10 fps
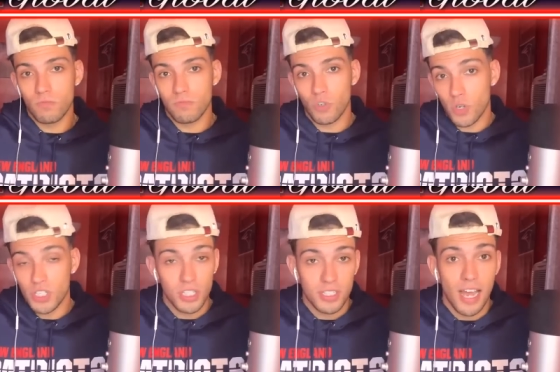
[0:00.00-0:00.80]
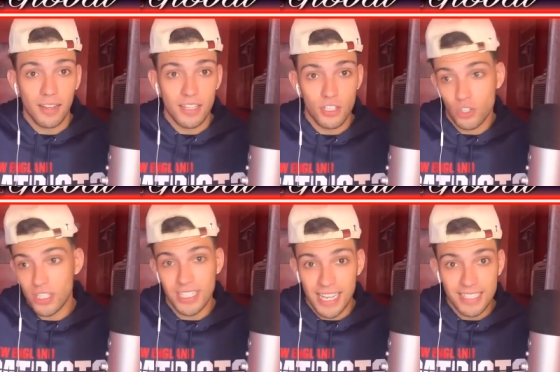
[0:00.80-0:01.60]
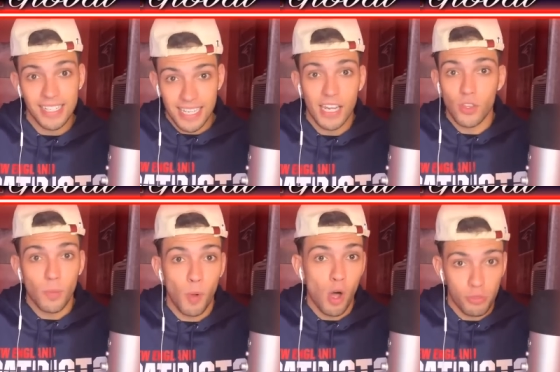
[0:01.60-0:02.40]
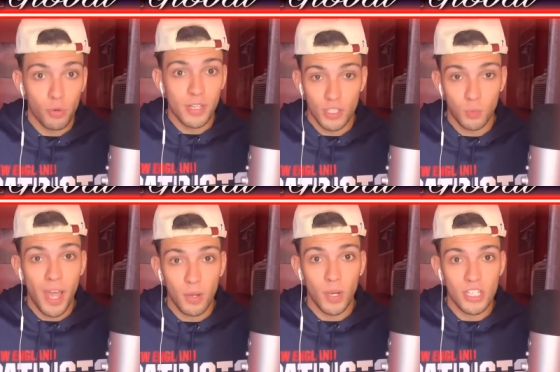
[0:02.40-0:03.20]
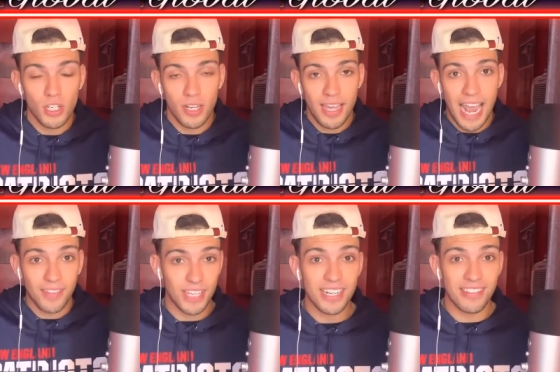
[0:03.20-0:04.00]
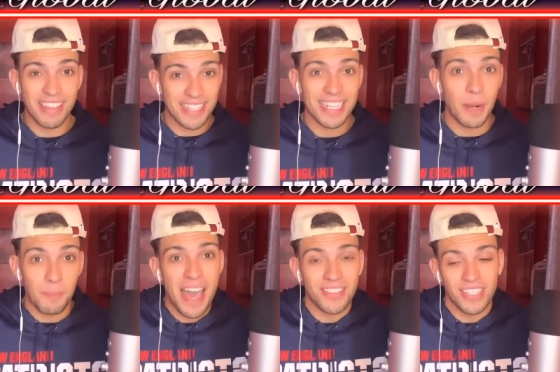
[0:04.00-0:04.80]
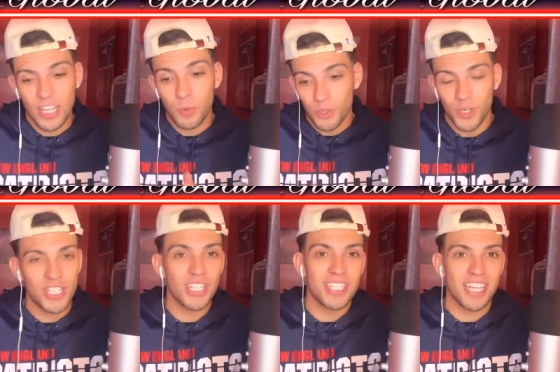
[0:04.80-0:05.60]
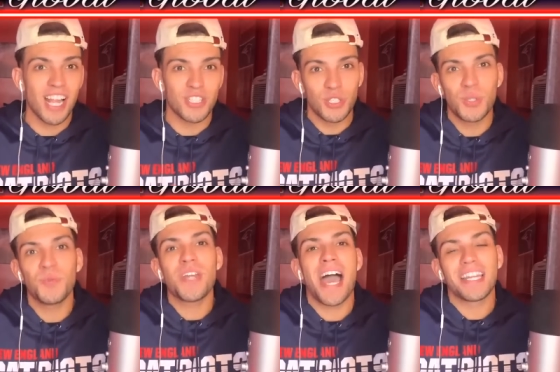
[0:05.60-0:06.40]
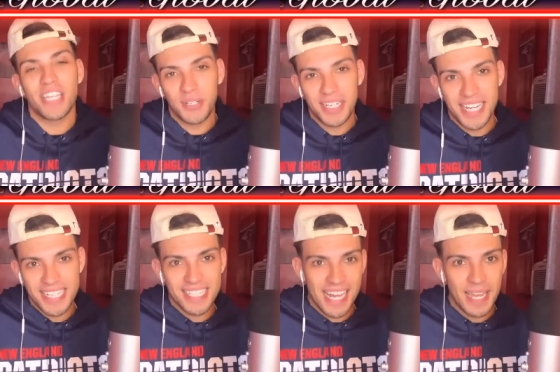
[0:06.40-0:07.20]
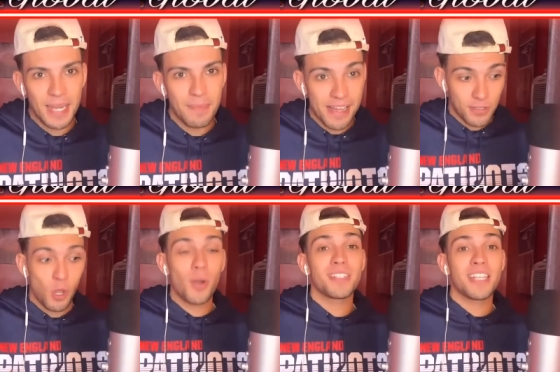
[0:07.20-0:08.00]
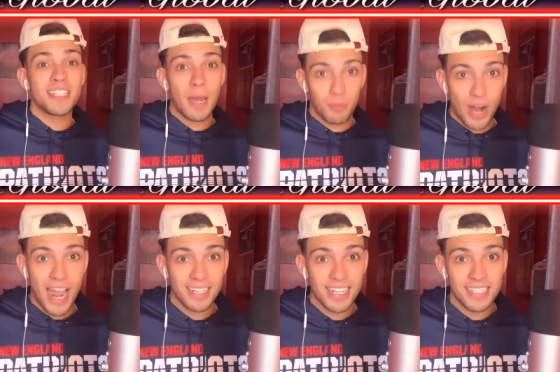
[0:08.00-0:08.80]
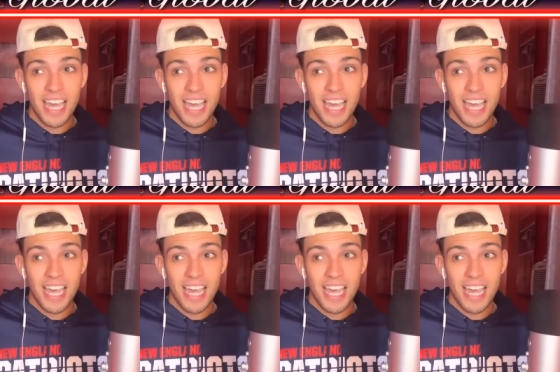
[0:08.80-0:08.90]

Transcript: Christian Gonzalez just isn't getting the ball thrown his way, which at the end of the day, that's not a bad thing. Like with Christian Gonzalez, you not hearing his name as long as he's at practice